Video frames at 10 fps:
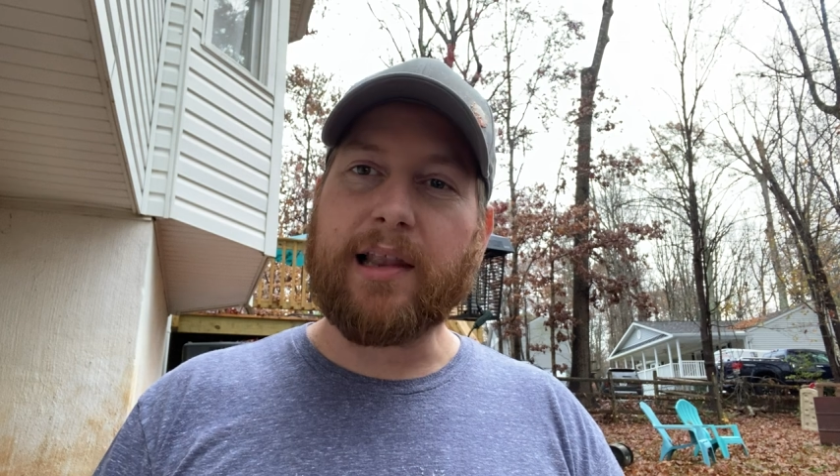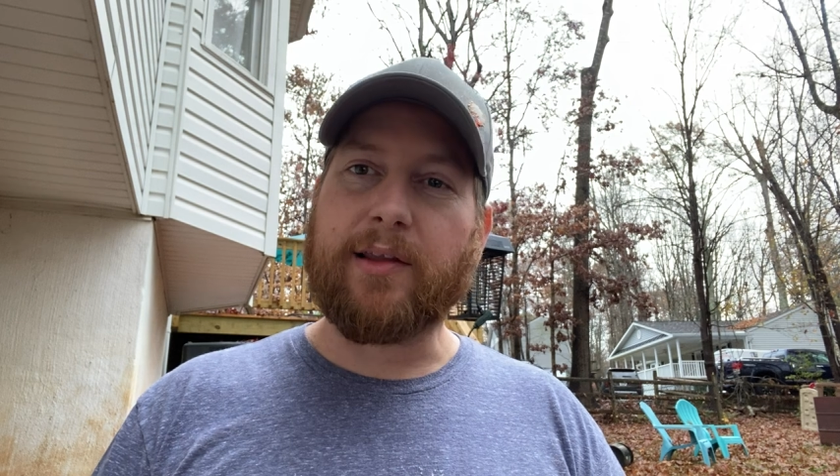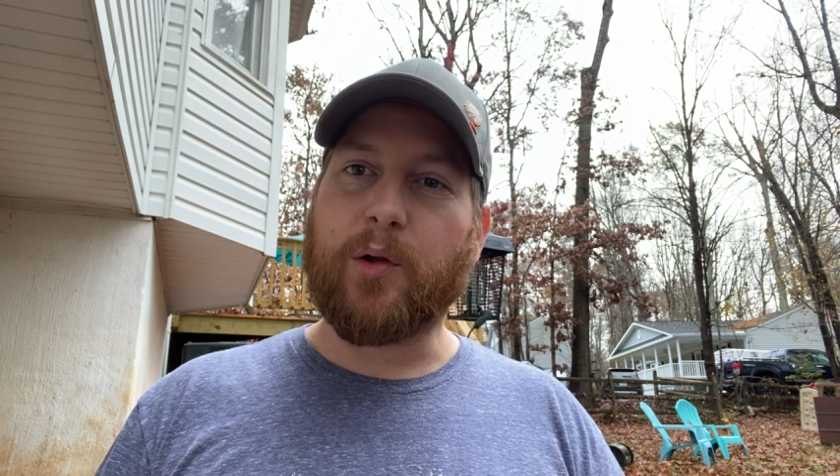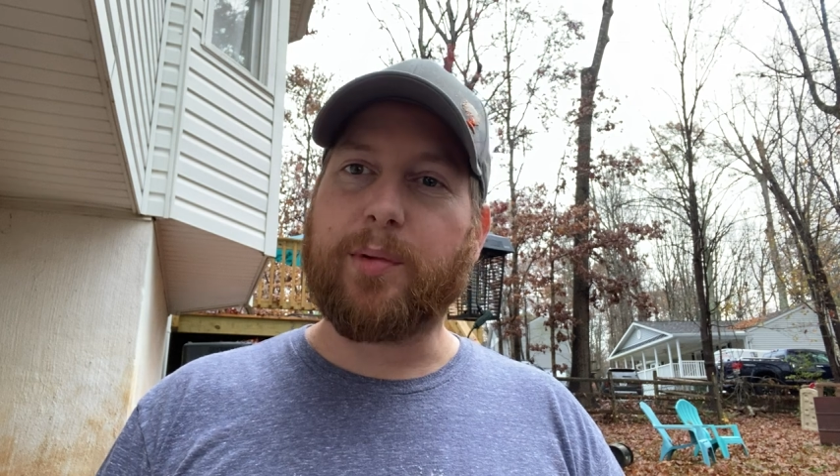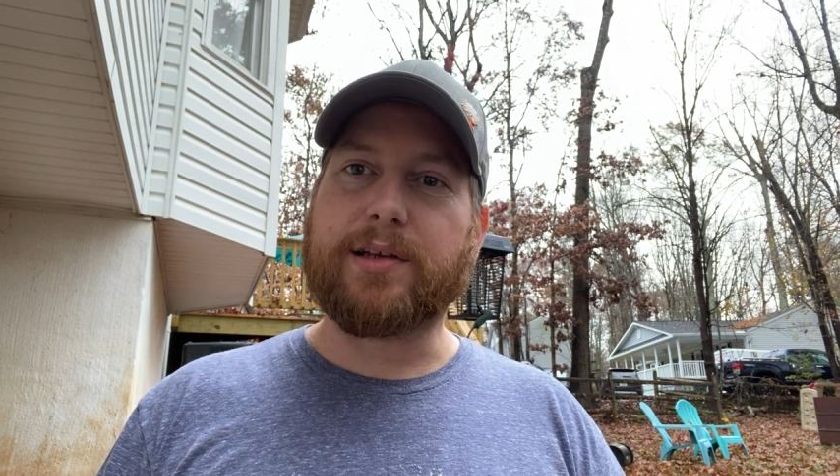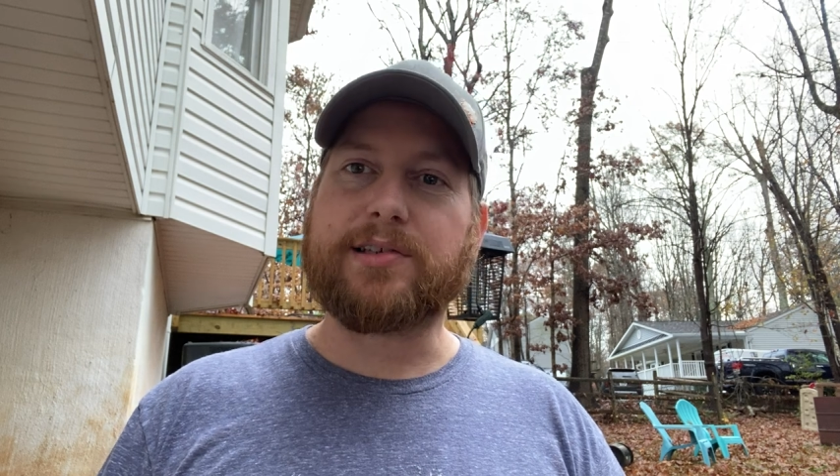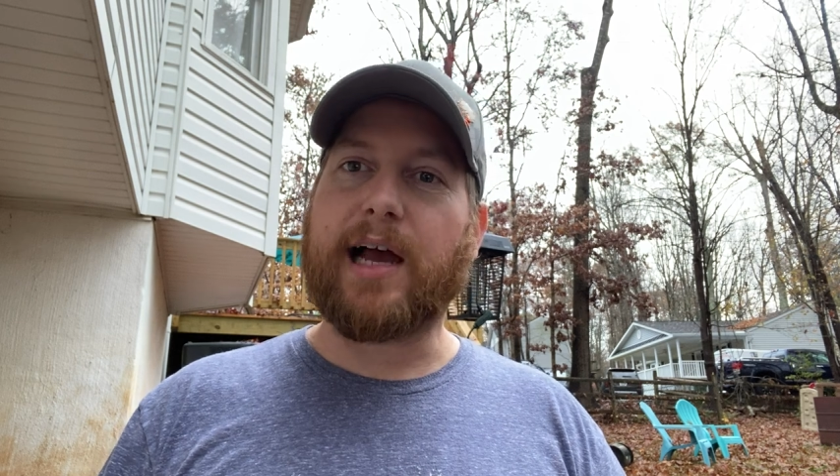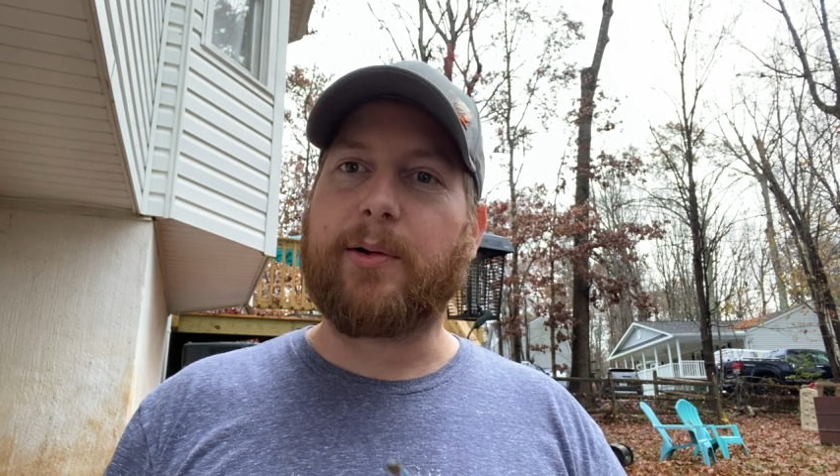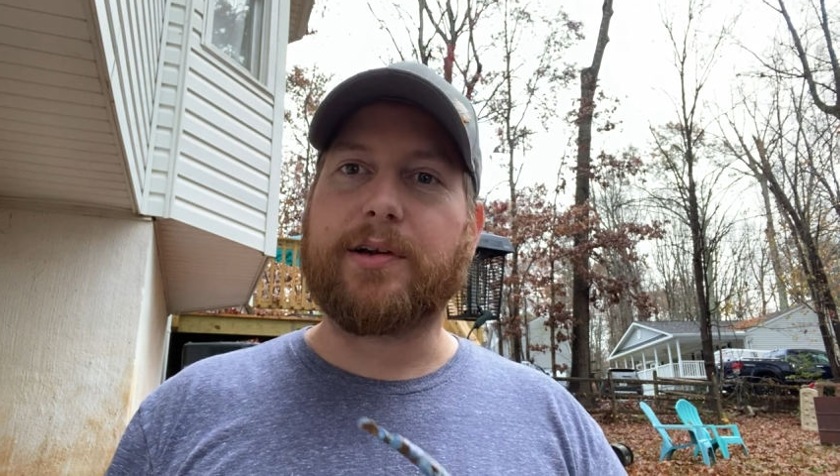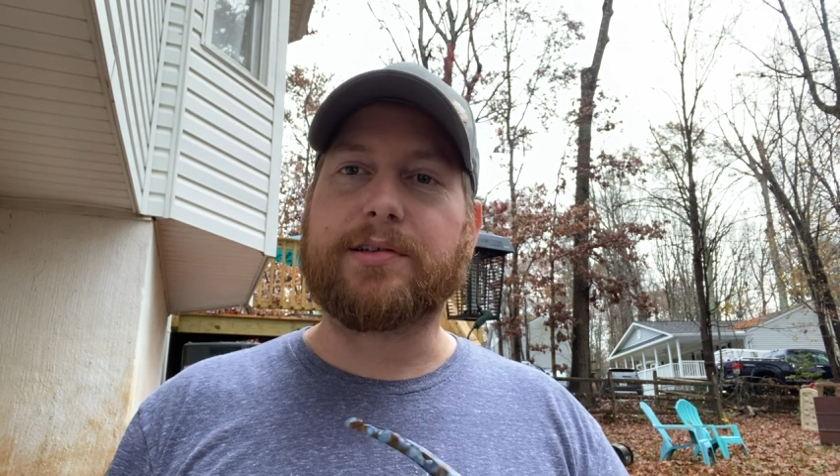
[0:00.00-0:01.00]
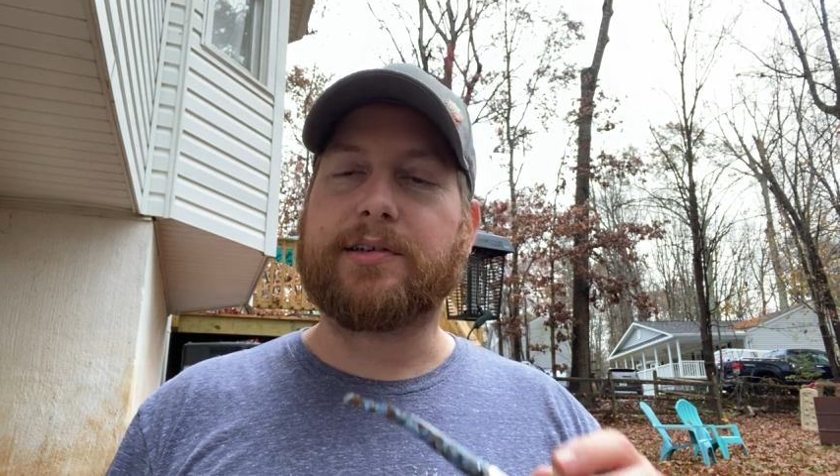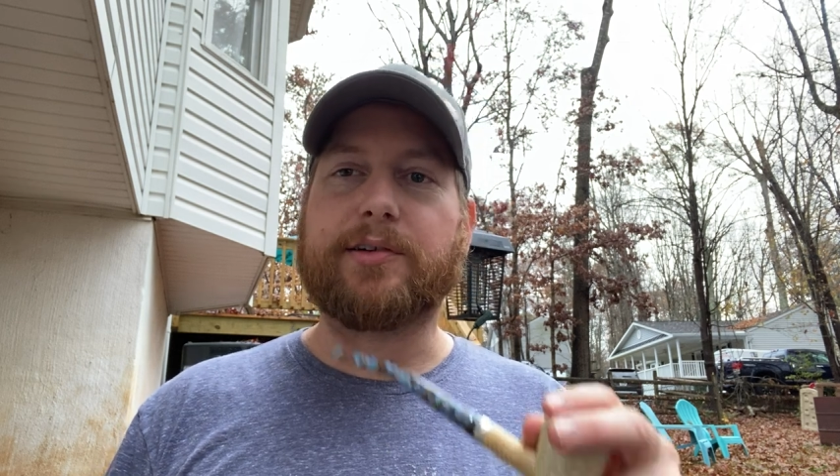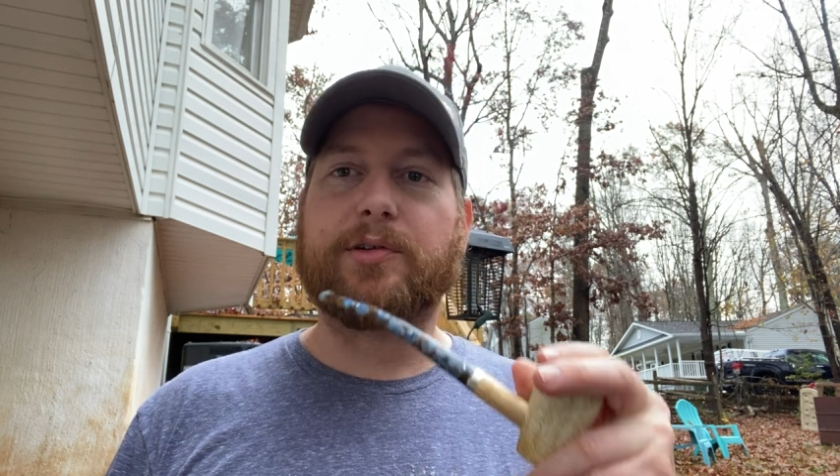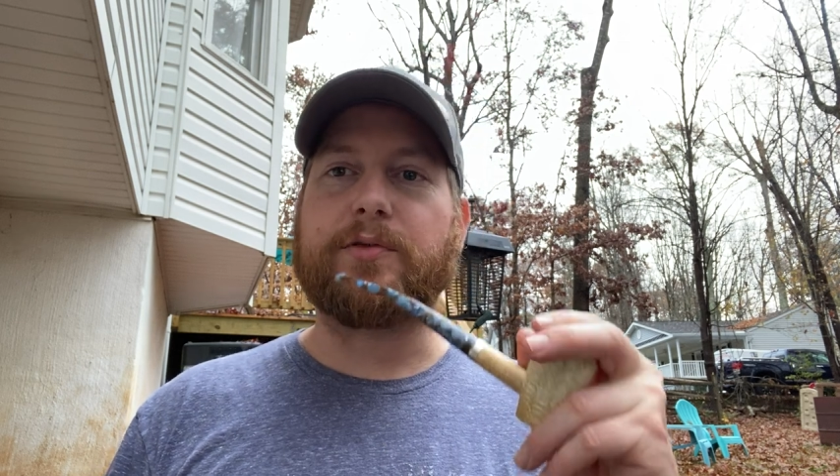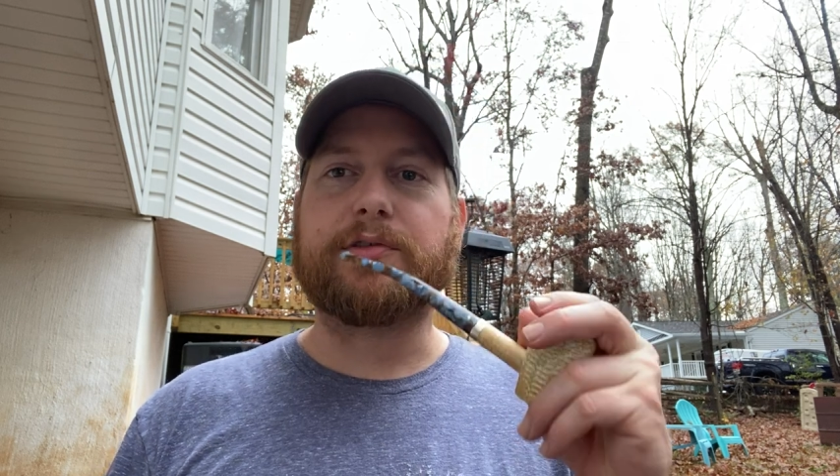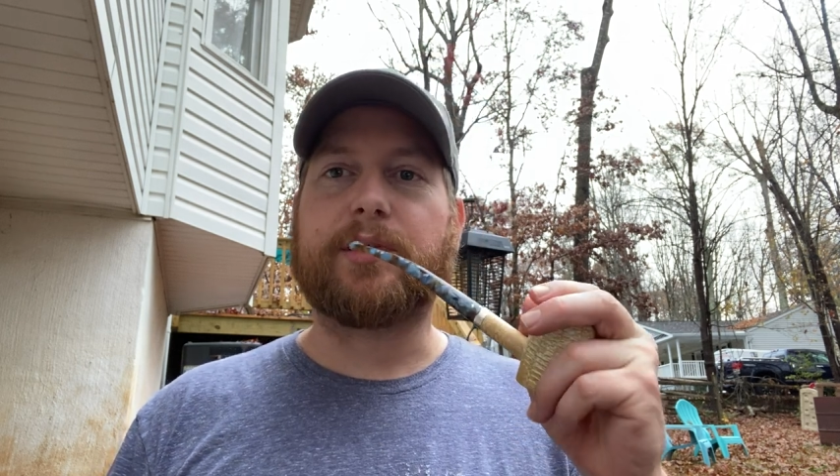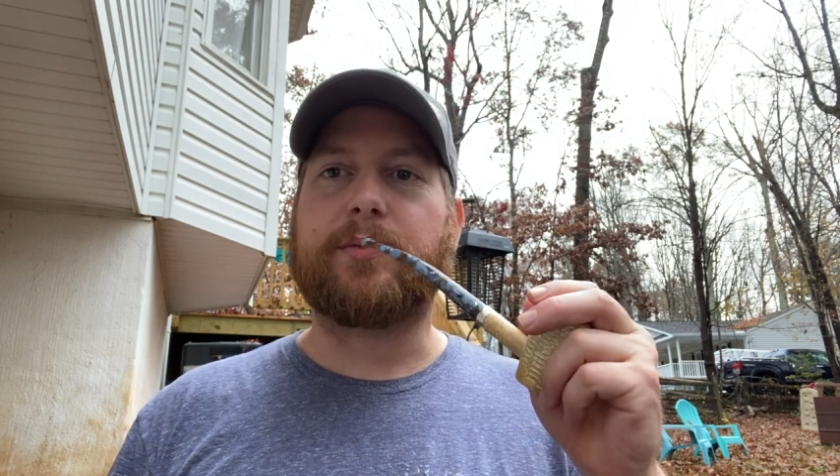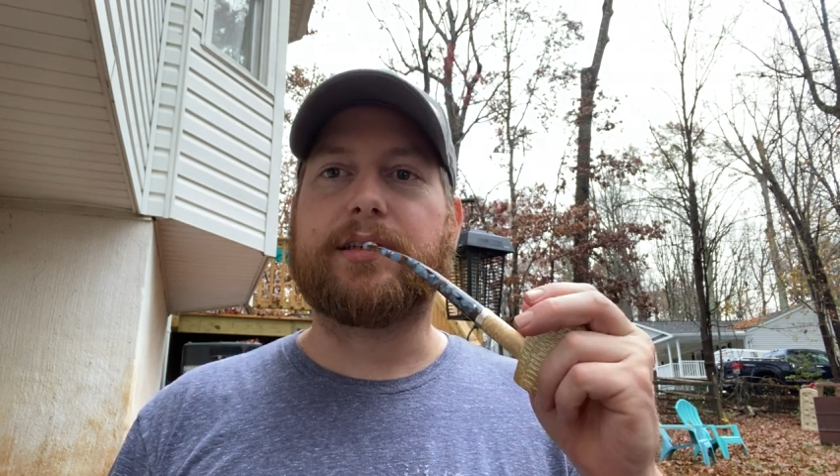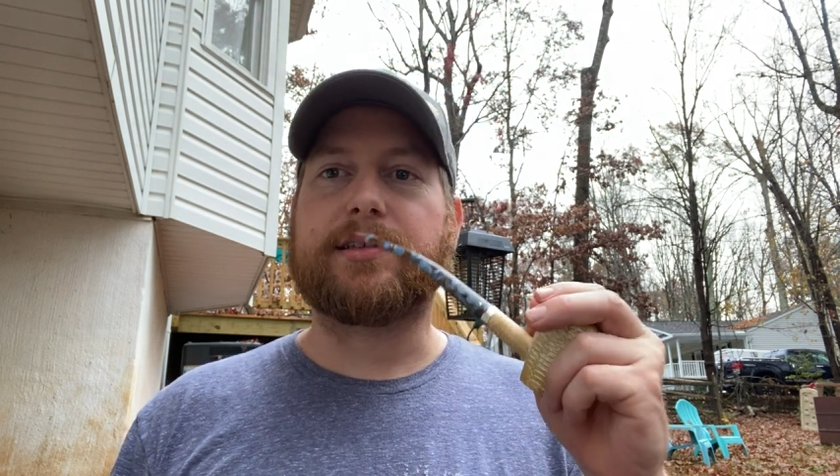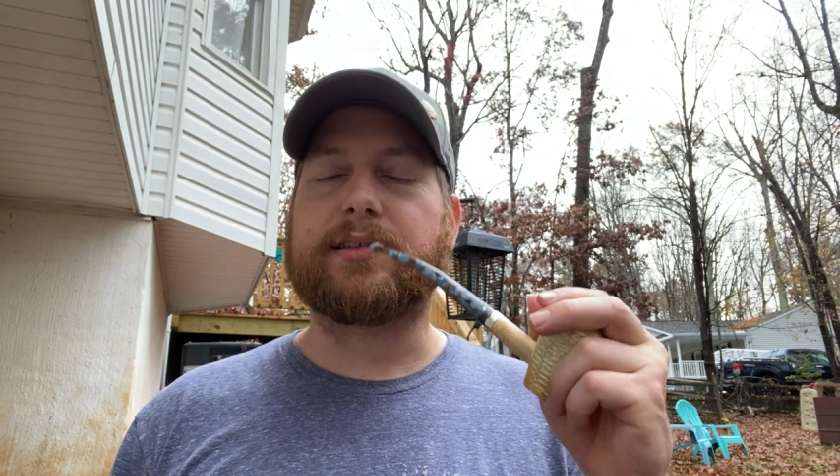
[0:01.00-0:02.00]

a little bit of sourness in there too for some reason.